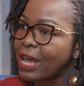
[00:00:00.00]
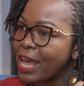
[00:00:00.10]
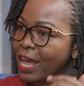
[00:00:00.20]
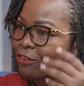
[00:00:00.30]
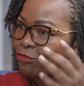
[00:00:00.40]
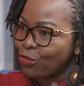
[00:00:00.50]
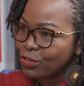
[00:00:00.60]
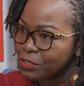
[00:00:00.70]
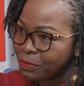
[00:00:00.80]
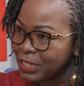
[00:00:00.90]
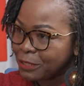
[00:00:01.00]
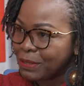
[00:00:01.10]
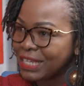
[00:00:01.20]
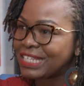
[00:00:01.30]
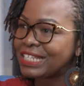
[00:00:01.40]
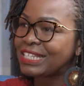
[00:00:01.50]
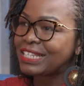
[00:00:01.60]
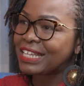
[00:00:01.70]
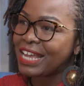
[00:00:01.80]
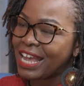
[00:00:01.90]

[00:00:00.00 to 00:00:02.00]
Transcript: I have owned my space.